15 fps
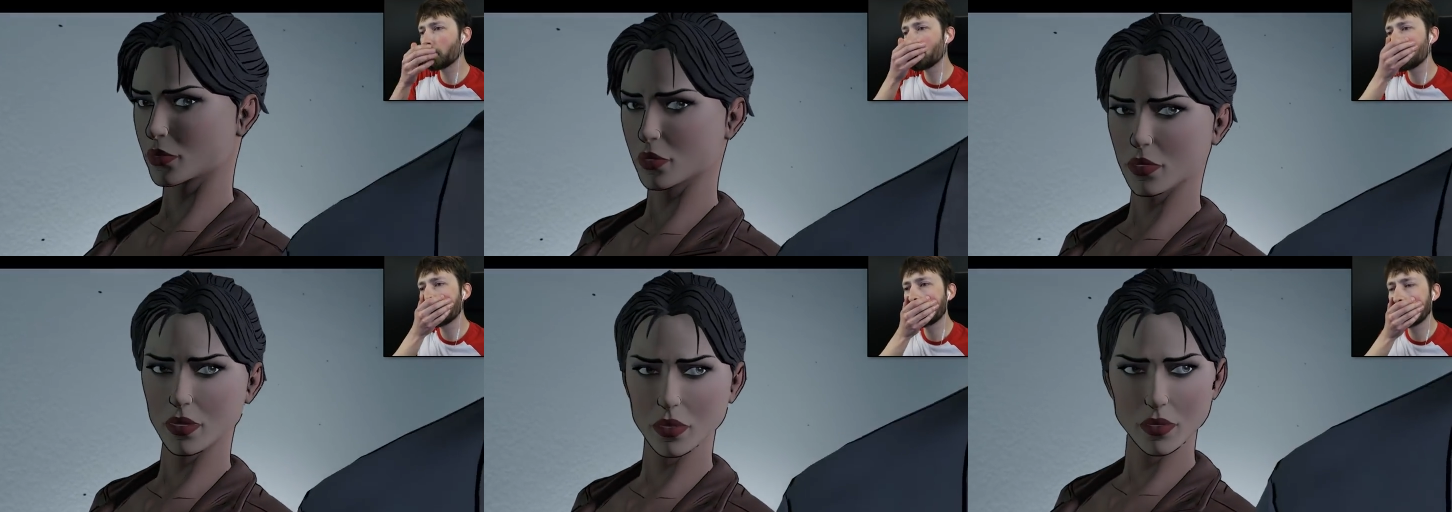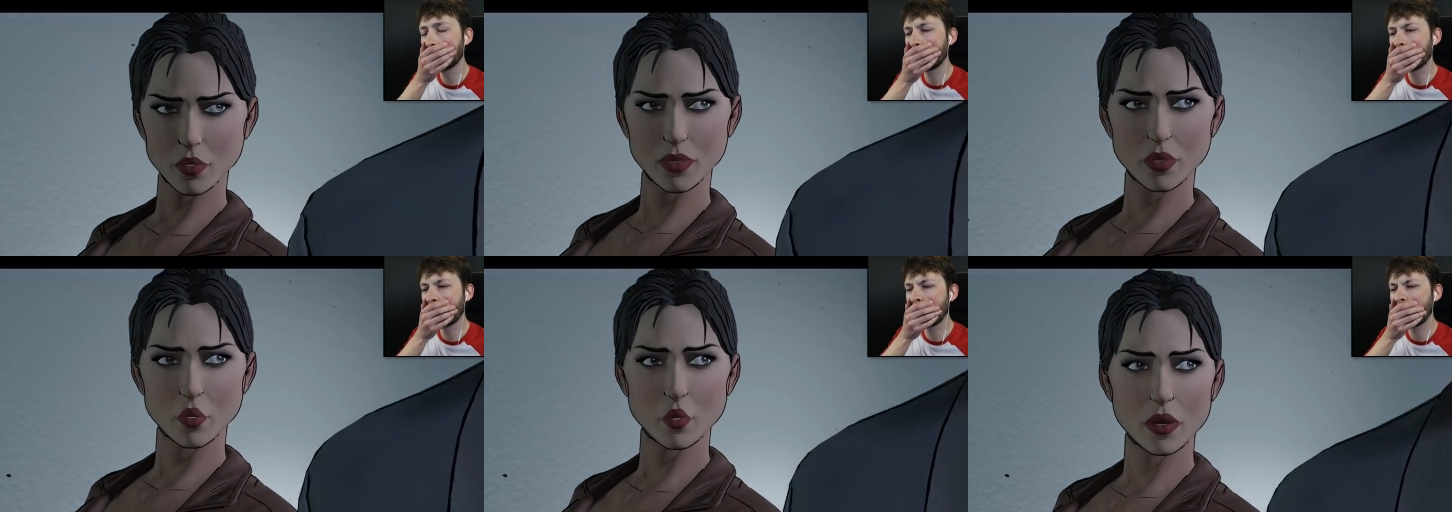Speaker 1: why
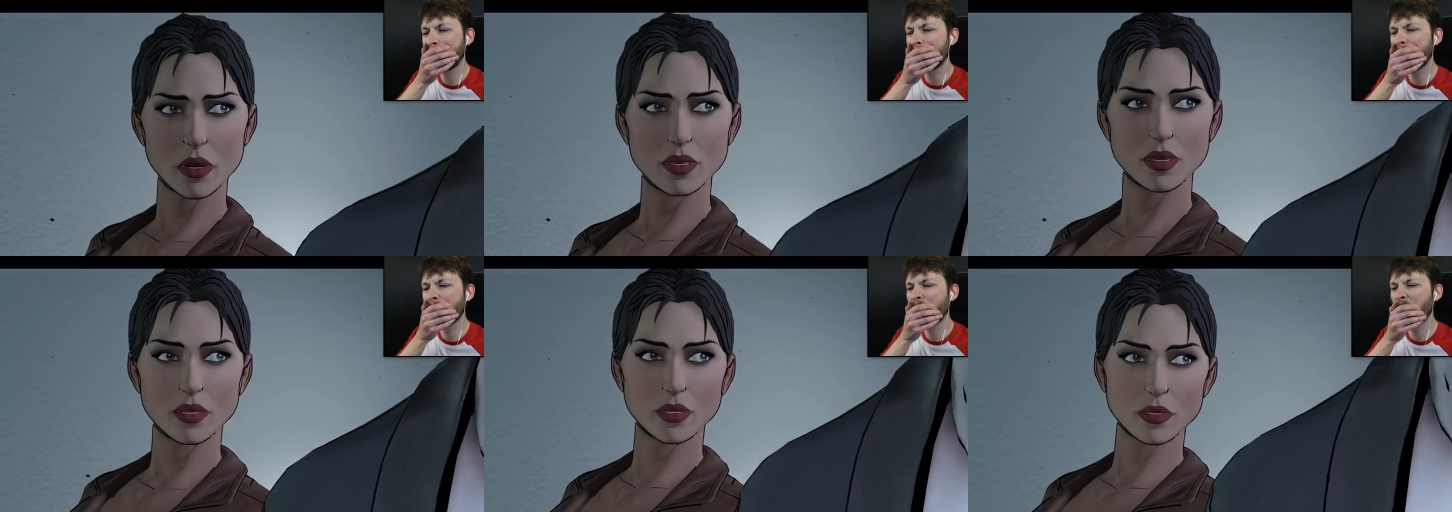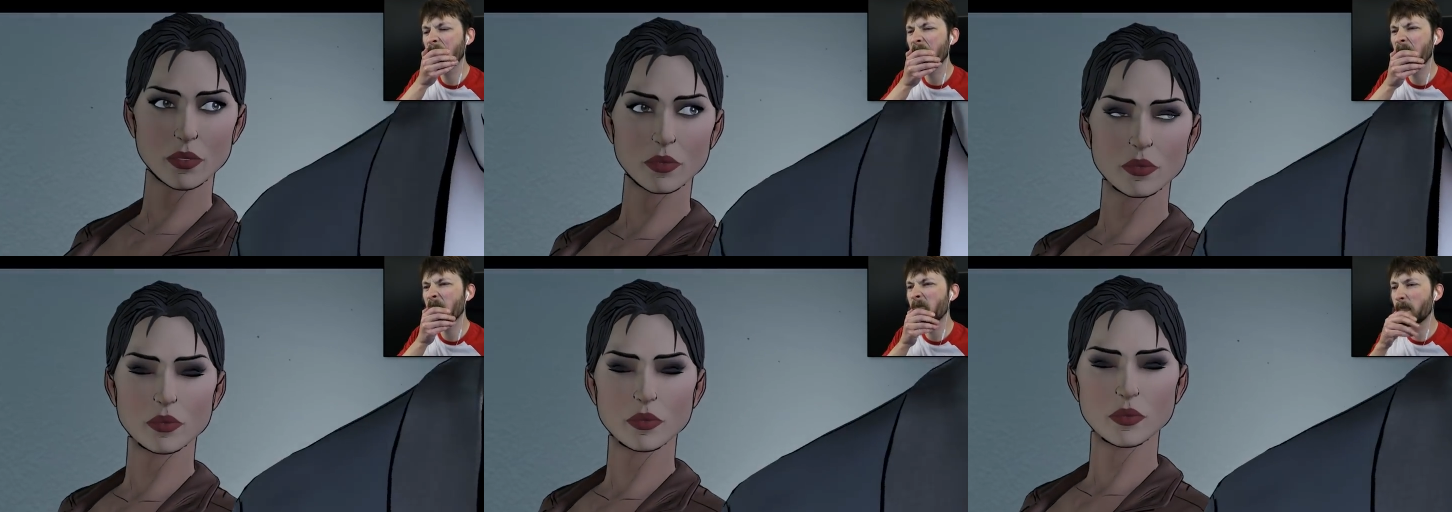did you do it?
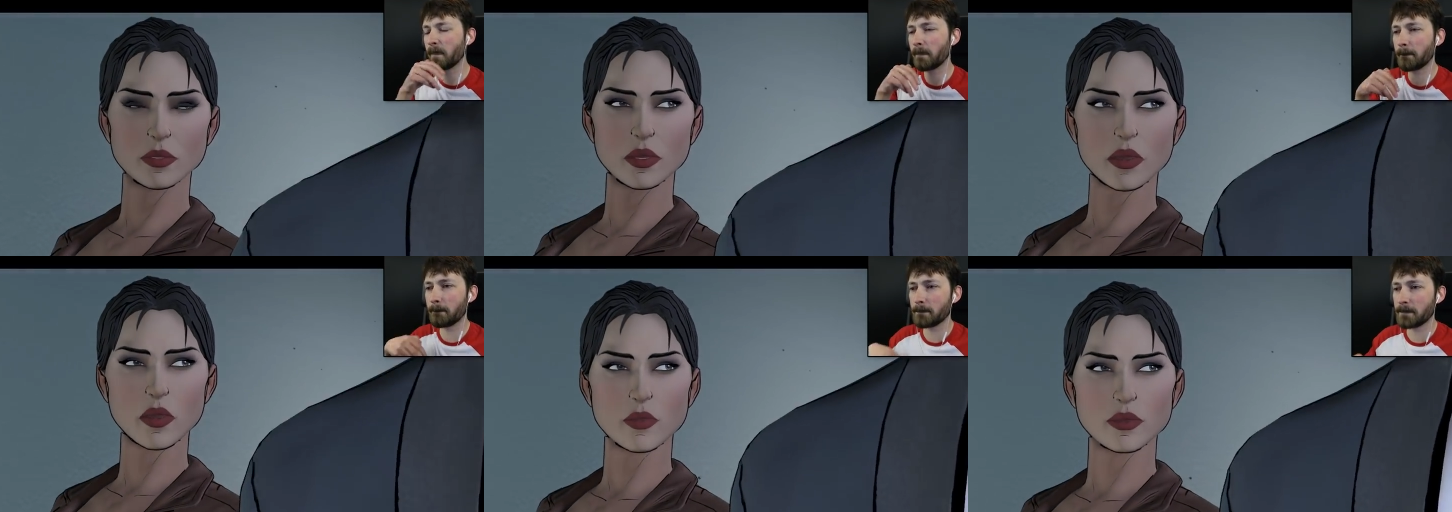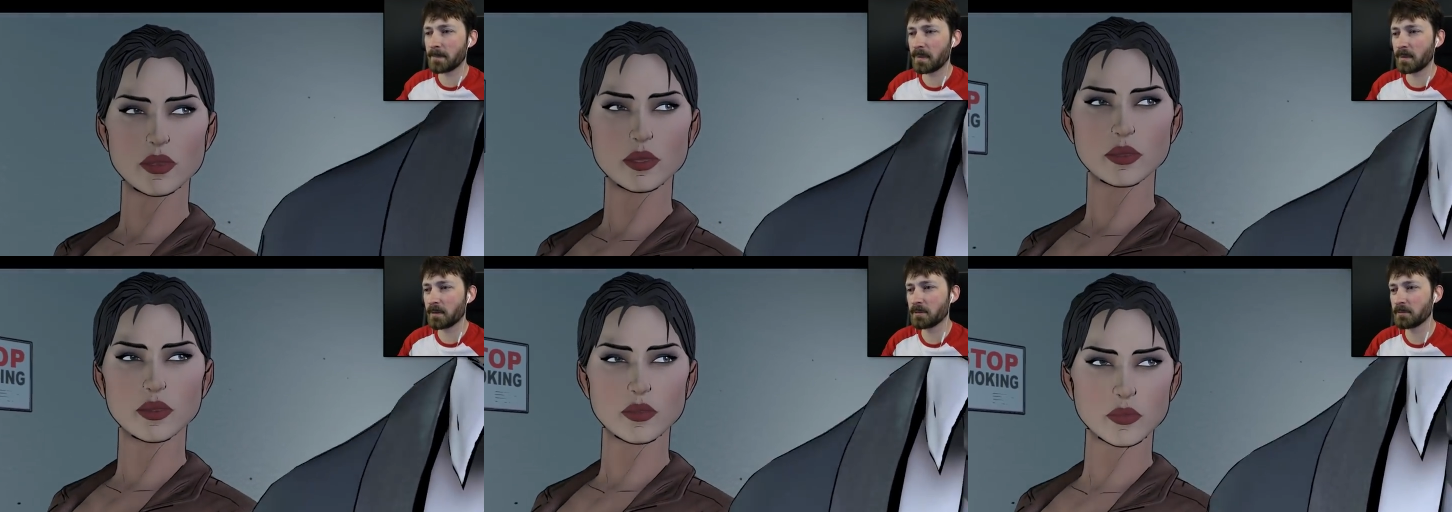Harvey
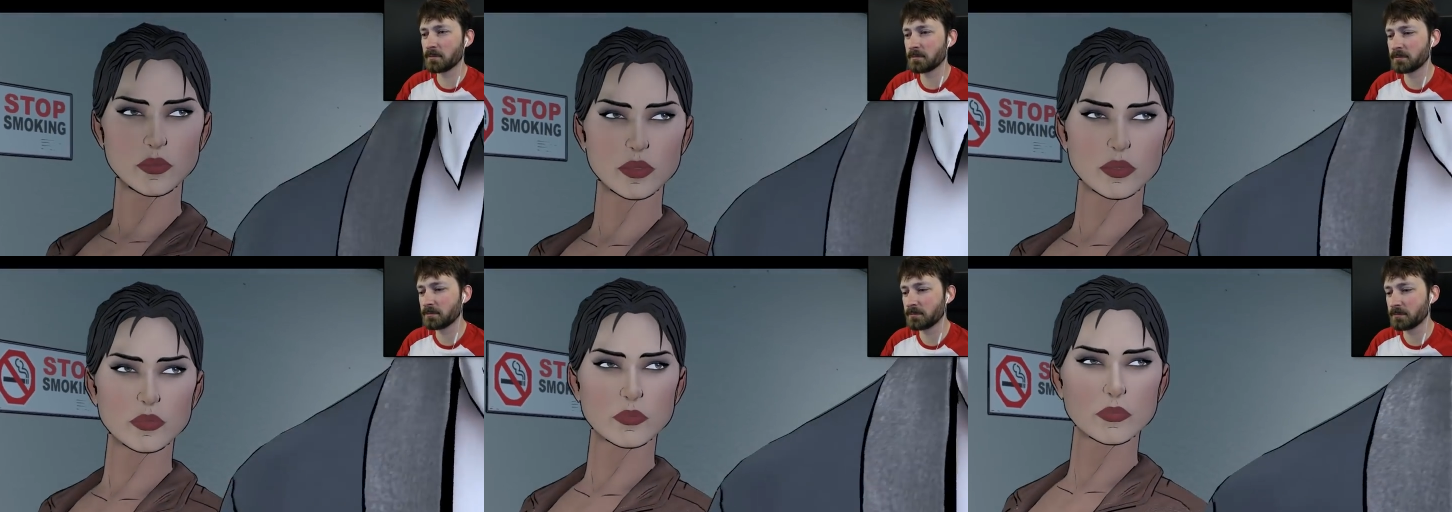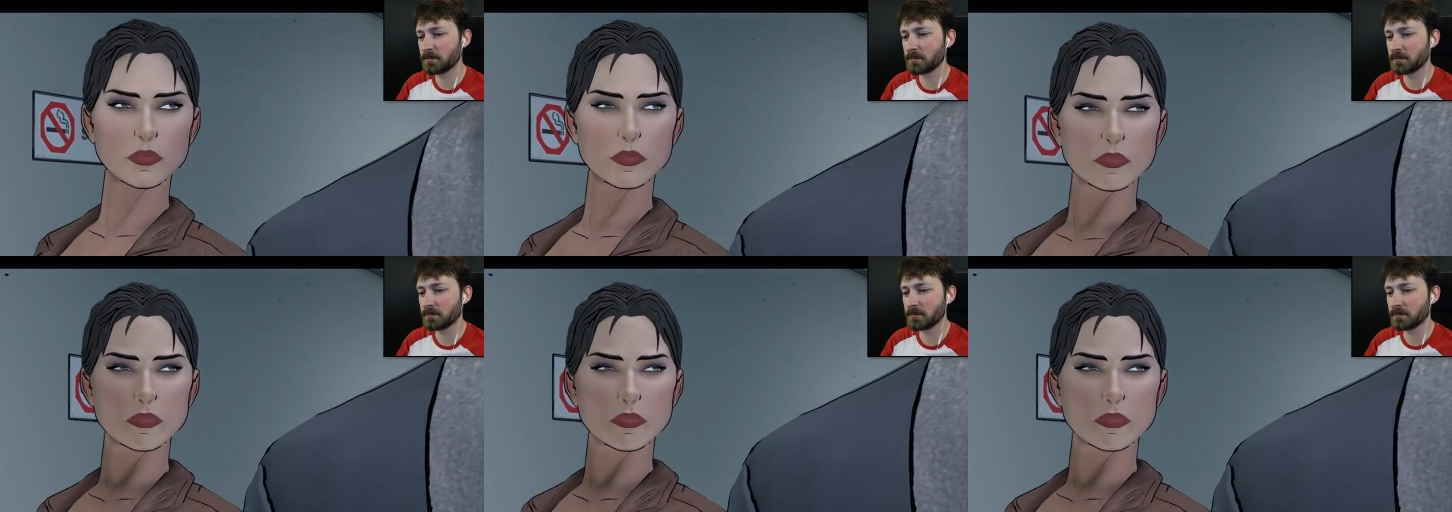needed you.